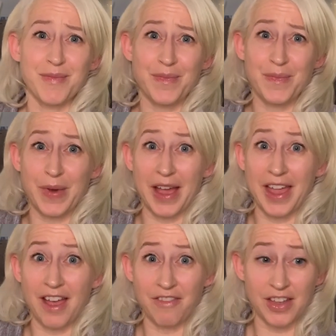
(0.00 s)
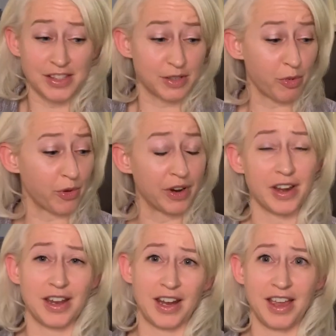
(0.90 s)
But I have that support
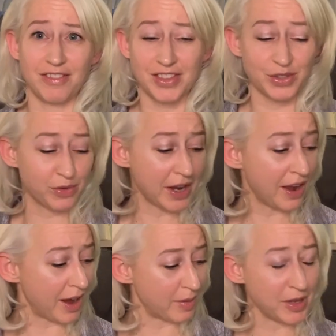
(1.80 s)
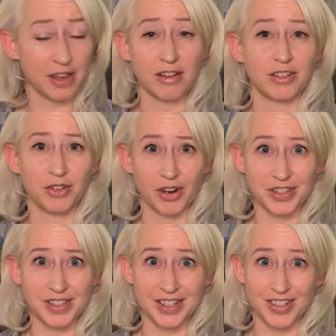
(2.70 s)
and I have this great hobby called cross
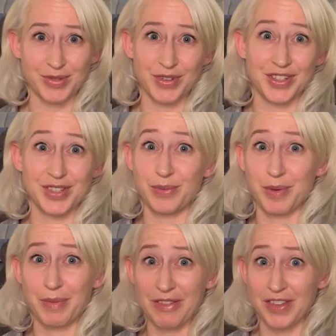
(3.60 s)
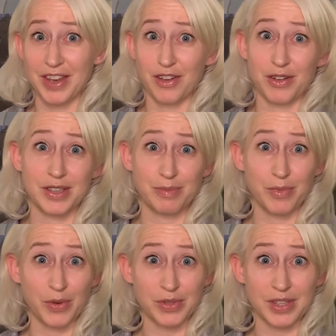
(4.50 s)
stitch, which is what my video is
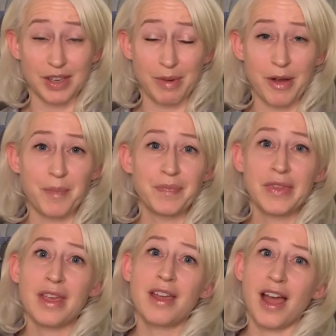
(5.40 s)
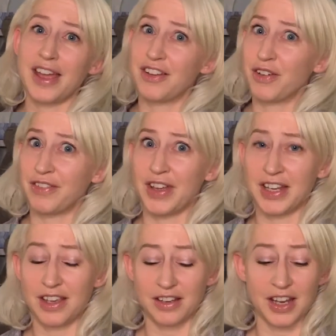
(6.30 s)
mostly about. I don't have
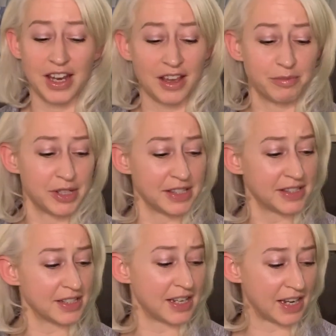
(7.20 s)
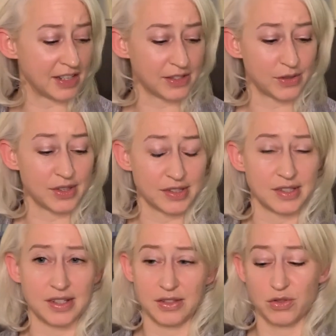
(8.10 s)
any knitting updates today, so this
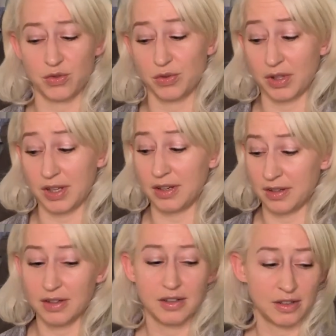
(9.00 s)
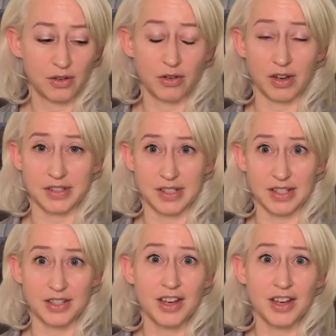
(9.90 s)
is truly cross stitch.